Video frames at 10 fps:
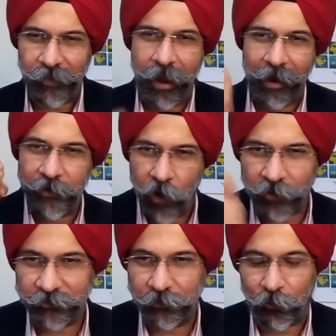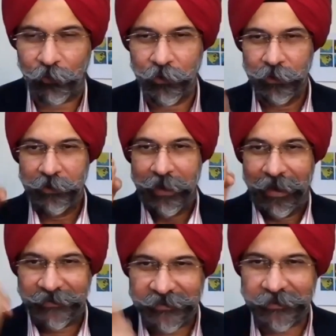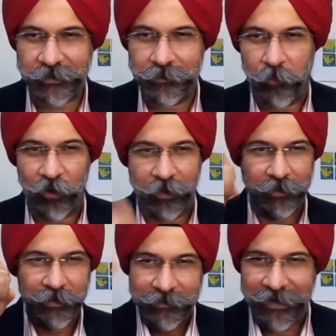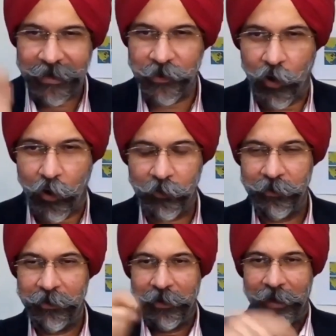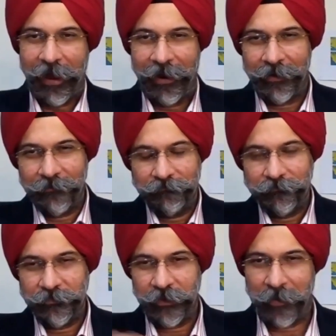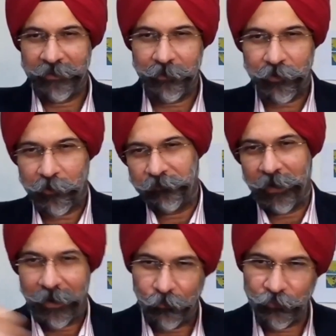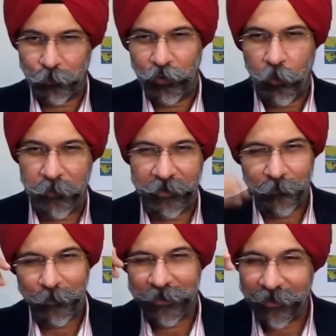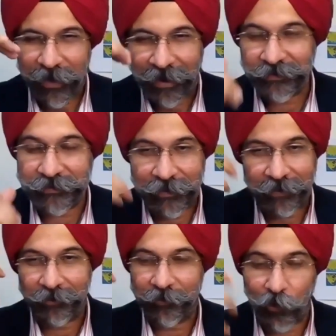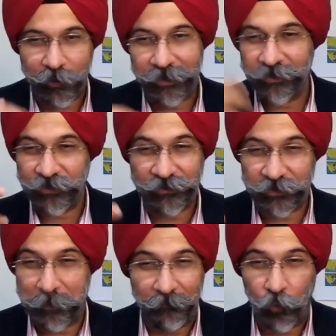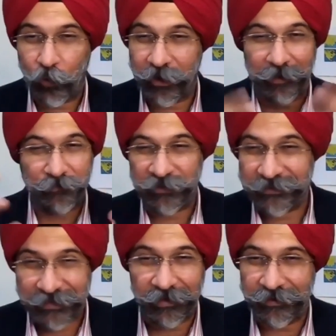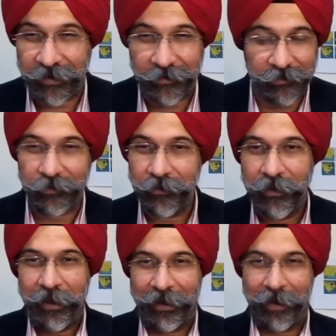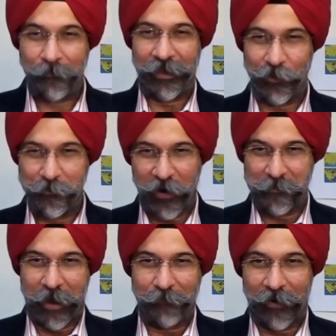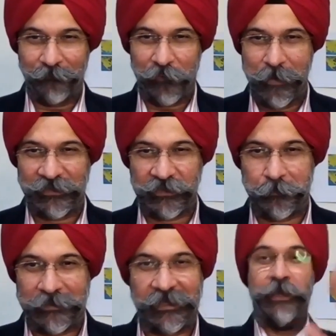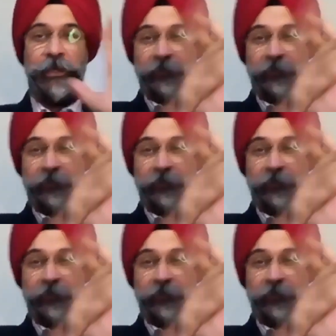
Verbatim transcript: I had knocked the door at six in the morning, ding dong. And the mother of the house would open with her eyes like groggy. She's just been woken up. She's irritated. And I'm like, good morning, ma'am. I'm from HSBC.